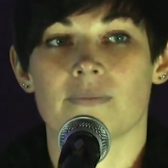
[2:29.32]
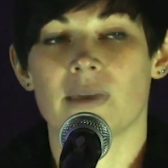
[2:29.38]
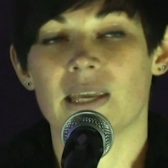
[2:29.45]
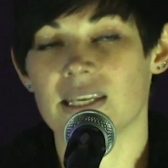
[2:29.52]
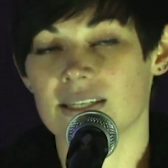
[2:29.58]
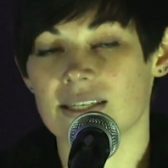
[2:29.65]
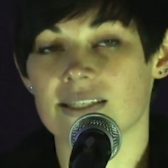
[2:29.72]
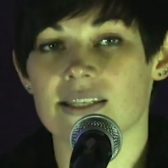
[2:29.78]

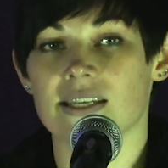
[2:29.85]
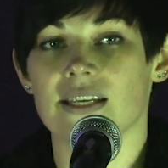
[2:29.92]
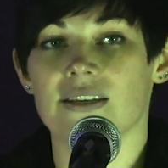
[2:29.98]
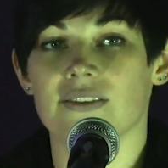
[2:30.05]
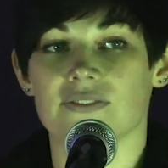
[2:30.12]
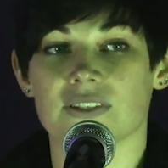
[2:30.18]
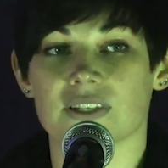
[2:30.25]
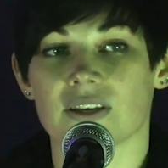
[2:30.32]
Me you
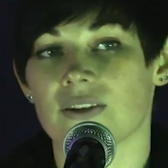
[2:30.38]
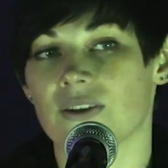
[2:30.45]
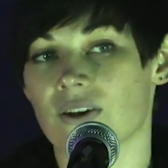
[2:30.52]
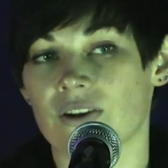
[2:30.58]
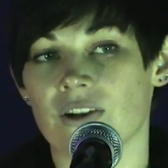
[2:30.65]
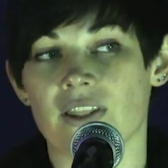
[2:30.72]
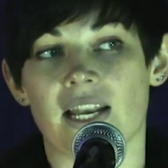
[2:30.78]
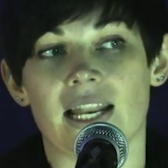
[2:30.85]
deceived, and
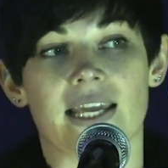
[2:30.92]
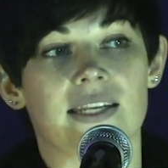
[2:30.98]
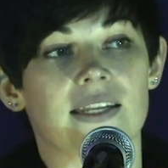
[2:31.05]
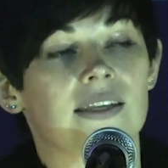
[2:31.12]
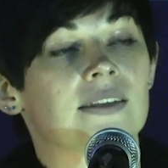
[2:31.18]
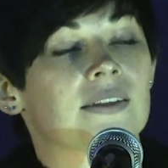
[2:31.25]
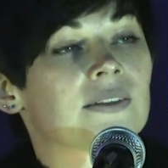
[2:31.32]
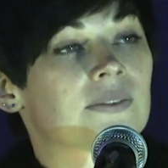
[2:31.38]
not another lady.